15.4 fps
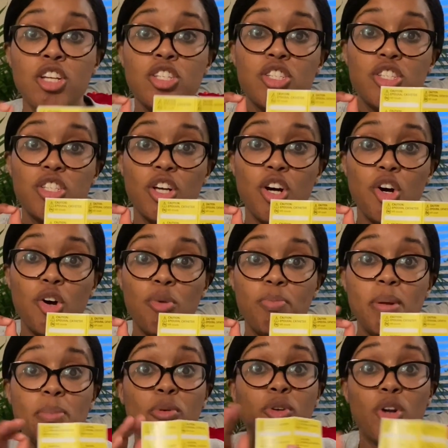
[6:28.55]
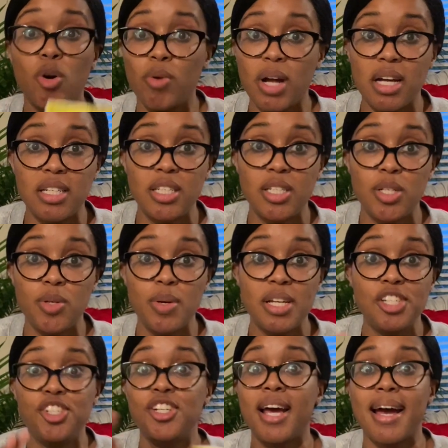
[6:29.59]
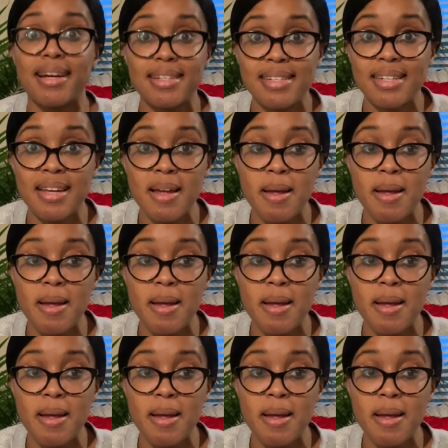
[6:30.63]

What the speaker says: so people know not to inject